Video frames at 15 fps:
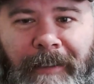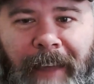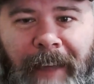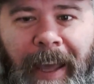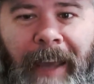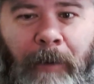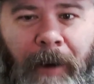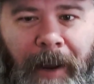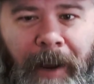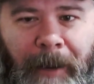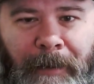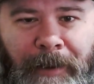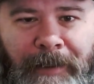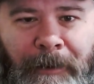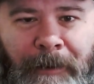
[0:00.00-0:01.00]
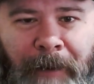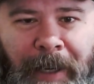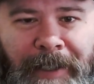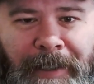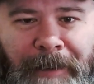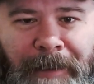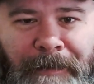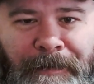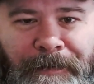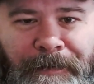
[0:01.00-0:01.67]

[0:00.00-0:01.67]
they were able to reach them.